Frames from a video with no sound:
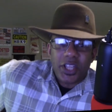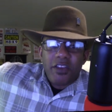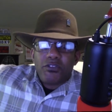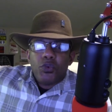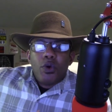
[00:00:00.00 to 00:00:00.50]

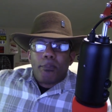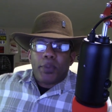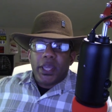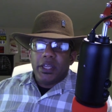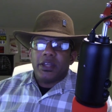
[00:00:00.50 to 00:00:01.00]
if you were
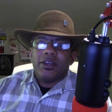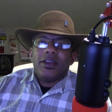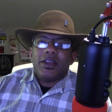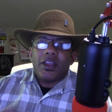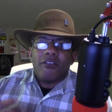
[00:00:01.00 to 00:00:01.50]
painting,
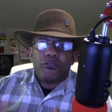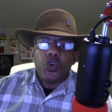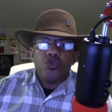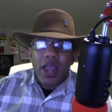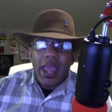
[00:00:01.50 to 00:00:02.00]
if
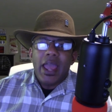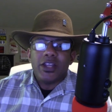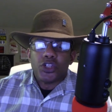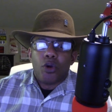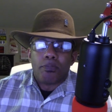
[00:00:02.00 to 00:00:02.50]
you had
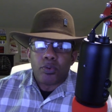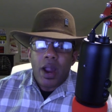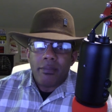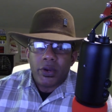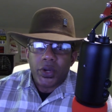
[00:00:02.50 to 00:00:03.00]
your
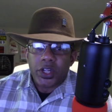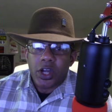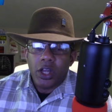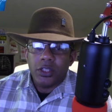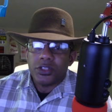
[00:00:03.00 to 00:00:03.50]
primary
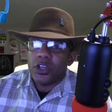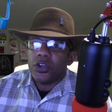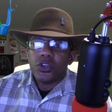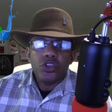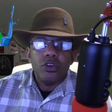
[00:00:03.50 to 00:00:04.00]
colors,
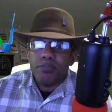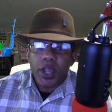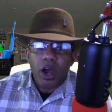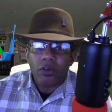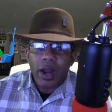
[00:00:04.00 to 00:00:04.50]
you'd be
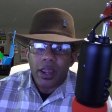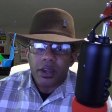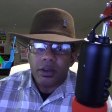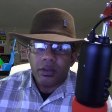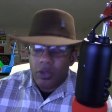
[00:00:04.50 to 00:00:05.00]
all right.
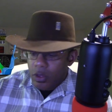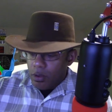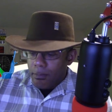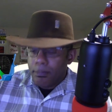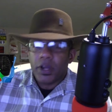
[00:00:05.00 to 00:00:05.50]

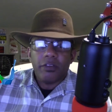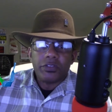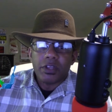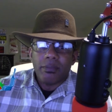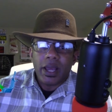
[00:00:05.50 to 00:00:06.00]
But if
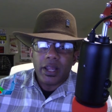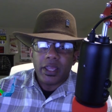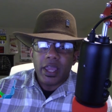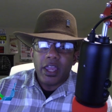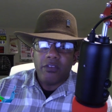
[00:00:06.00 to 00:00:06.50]
somebody
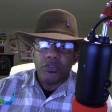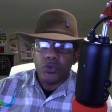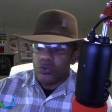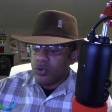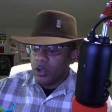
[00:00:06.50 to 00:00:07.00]
gave
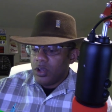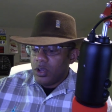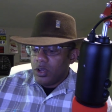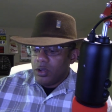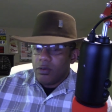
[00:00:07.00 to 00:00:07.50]
you
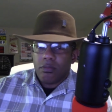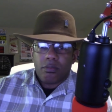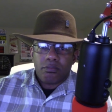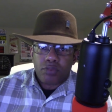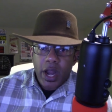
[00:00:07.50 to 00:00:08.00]

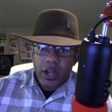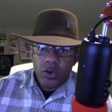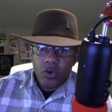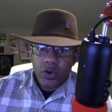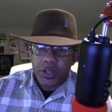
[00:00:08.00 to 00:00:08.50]
bright
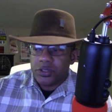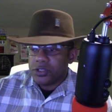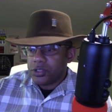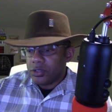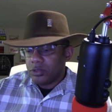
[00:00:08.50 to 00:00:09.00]

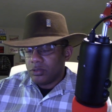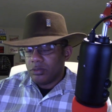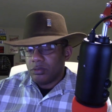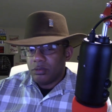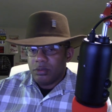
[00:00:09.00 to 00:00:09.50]
orange,
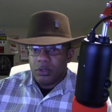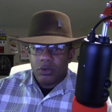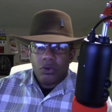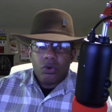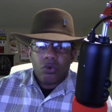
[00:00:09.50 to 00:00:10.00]

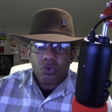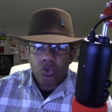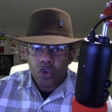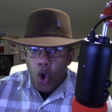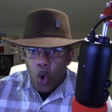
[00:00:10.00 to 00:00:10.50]

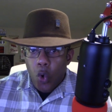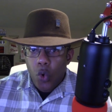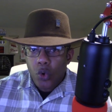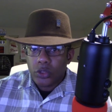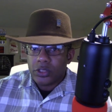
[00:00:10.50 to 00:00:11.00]

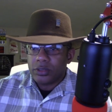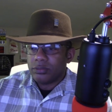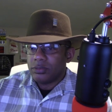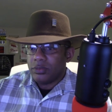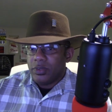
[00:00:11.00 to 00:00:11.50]
gold,
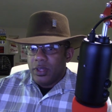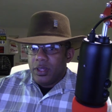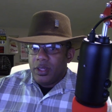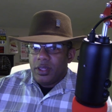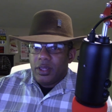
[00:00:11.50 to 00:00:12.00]

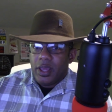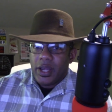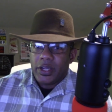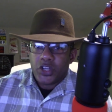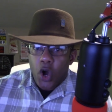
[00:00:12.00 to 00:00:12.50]

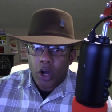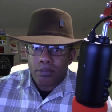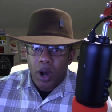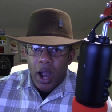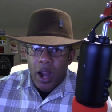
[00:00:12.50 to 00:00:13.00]
and dark
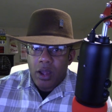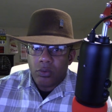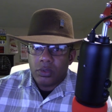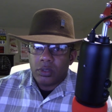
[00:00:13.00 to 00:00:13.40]
brown,